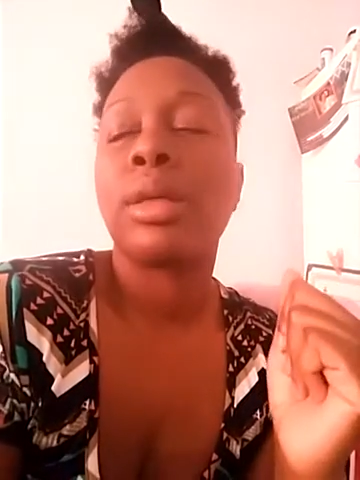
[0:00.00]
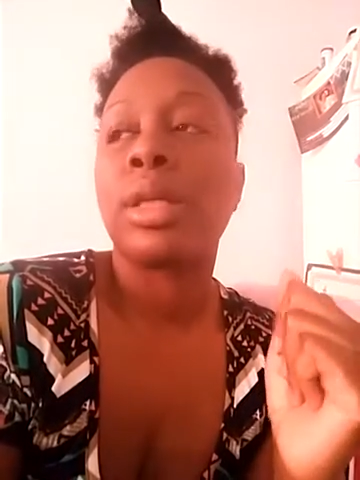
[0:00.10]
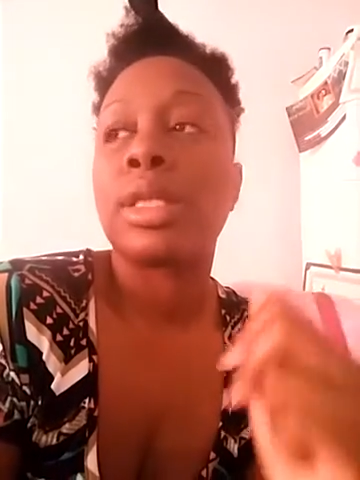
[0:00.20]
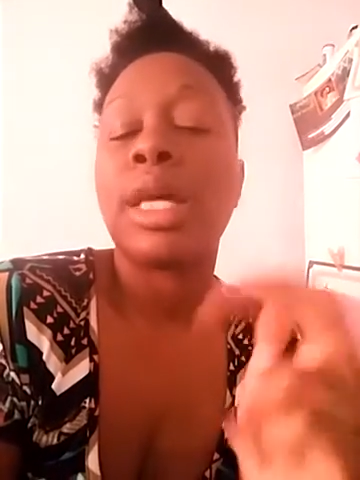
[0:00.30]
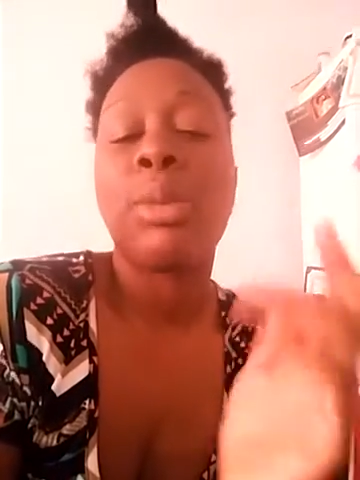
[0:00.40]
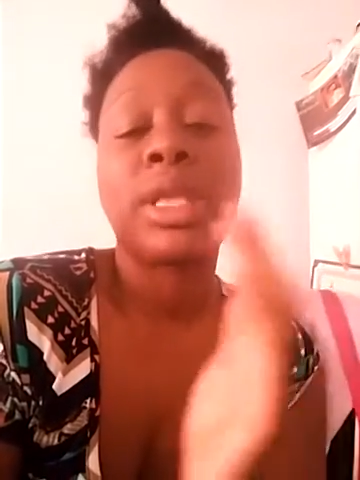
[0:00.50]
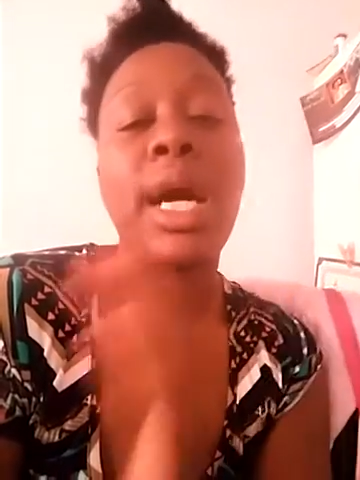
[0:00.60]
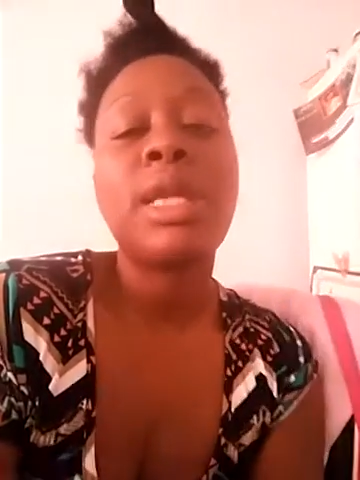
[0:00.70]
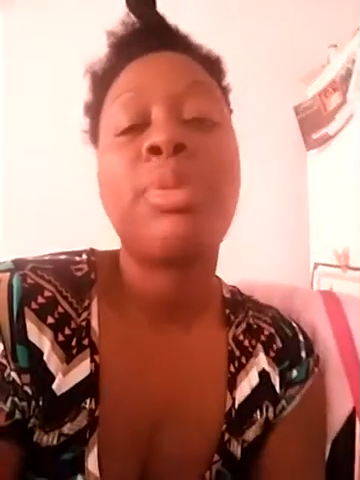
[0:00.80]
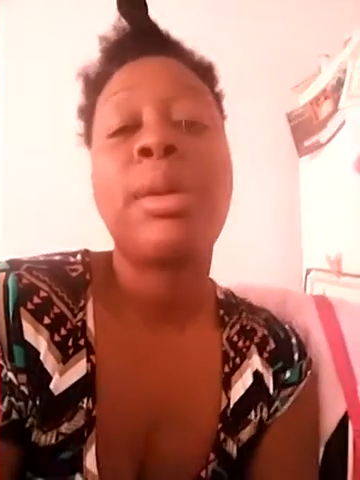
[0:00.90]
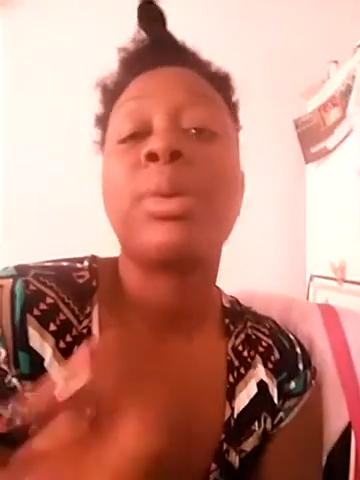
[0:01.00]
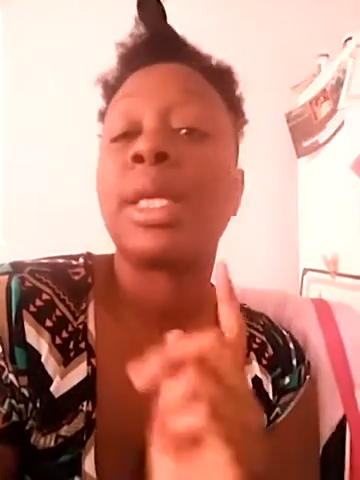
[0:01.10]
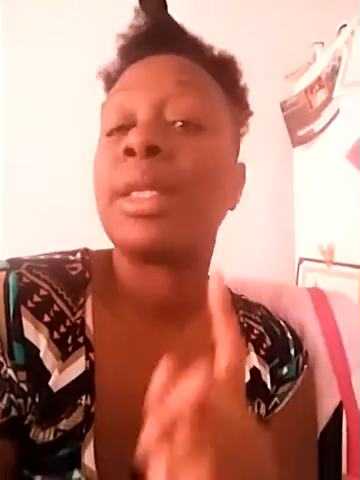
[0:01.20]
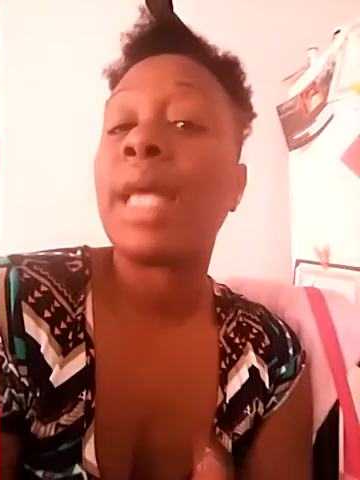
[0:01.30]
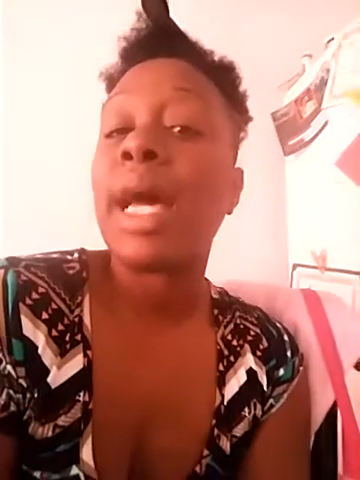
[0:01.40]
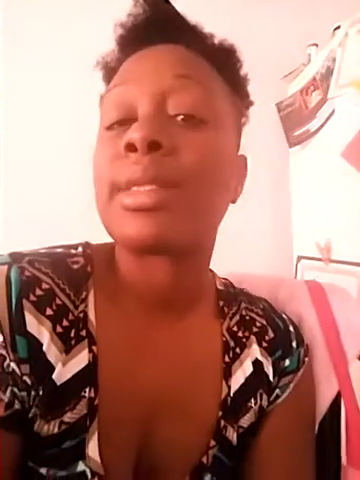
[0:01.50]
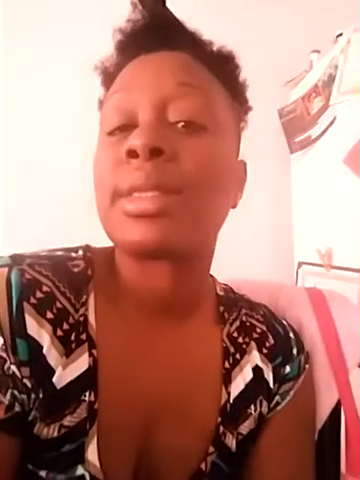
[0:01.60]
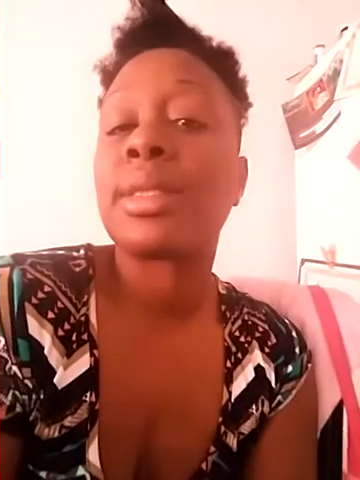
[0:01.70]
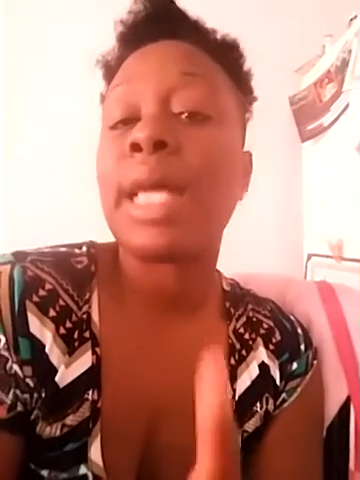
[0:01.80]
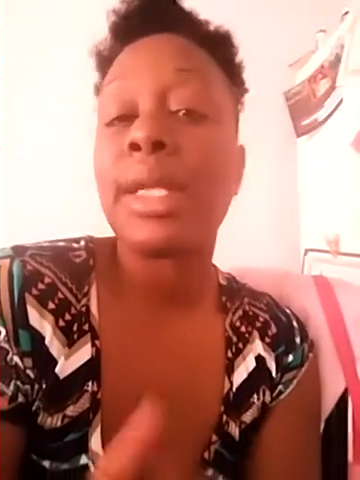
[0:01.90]
good time with the other people, then
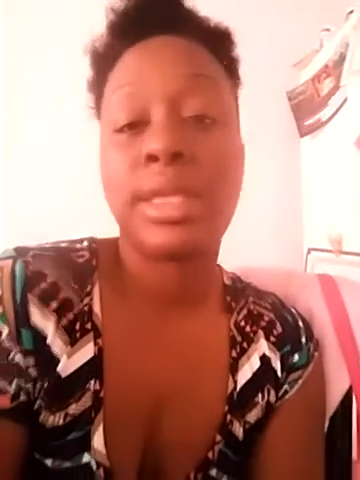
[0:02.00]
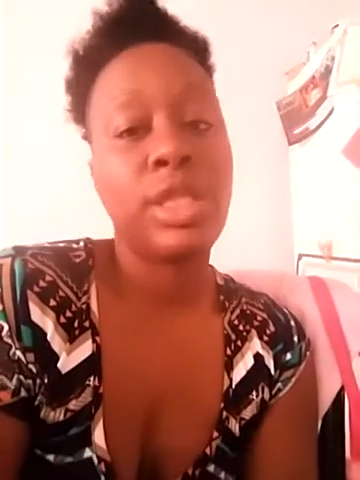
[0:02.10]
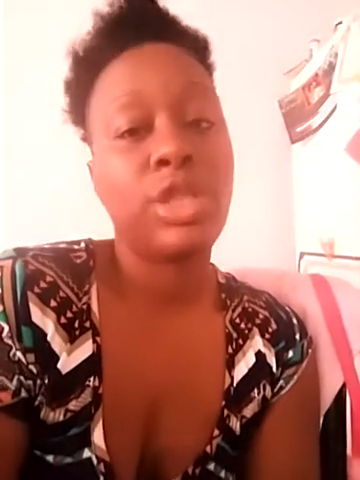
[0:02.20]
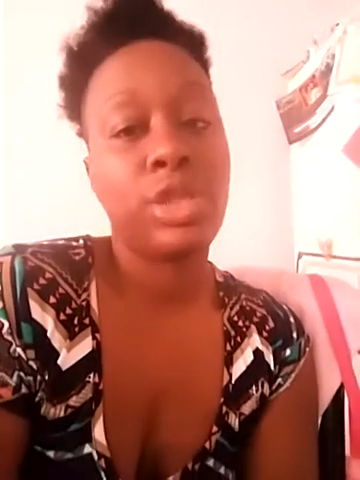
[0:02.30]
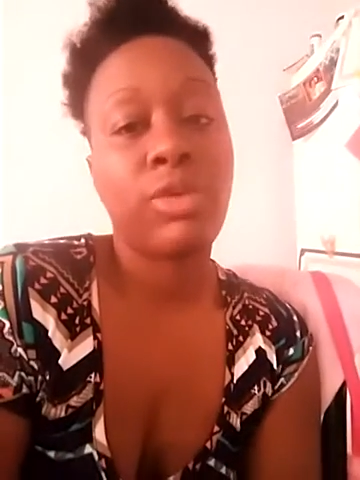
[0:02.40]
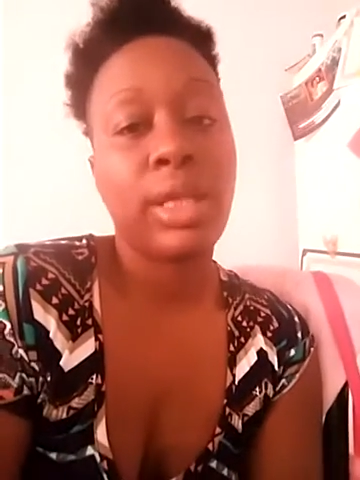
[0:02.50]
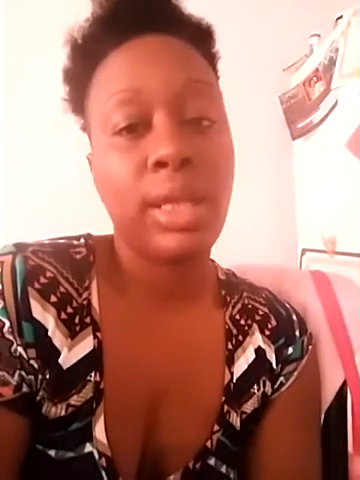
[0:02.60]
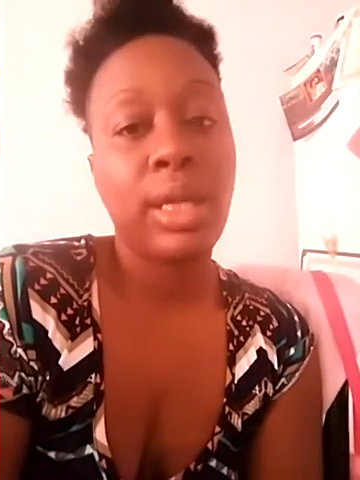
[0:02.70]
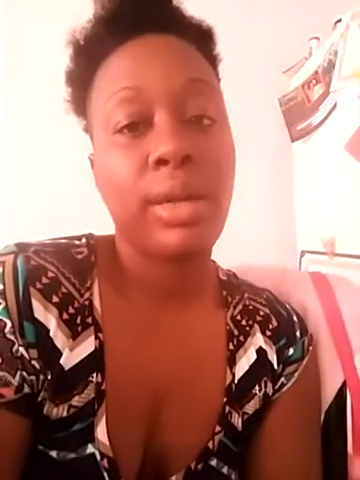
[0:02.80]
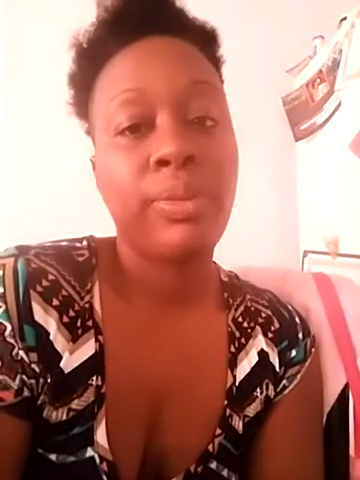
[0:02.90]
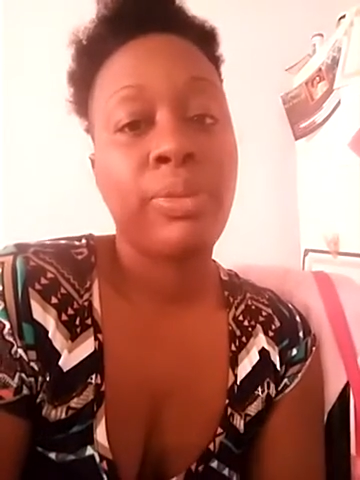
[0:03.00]
that's an issue right there.